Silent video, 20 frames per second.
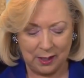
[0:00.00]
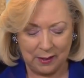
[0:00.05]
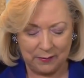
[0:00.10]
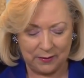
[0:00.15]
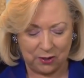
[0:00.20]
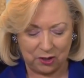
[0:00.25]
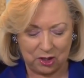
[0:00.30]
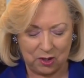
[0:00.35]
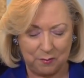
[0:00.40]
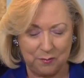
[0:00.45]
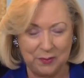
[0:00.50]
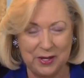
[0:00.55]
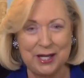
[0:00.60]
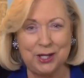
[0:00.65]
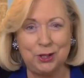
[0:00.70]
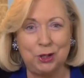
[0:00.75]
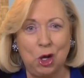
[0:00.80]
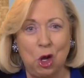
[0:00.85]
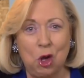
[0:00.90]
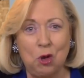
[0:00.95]
There can be
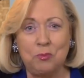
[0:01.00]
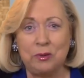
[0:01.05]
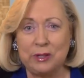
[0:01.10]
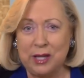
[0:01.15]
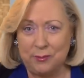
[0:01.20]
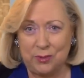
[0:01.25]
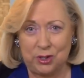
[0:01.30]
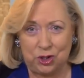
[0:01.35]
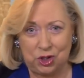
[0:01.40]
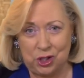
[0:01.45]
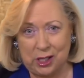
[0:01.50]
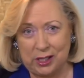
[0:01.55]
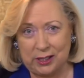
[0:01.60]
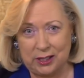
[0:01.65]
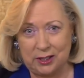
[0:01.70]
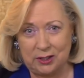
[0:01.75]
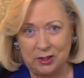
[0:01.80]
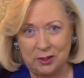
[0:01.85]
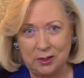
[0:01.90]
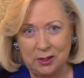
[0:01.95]
no blemish in
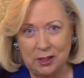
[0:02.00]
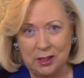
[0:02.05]
it,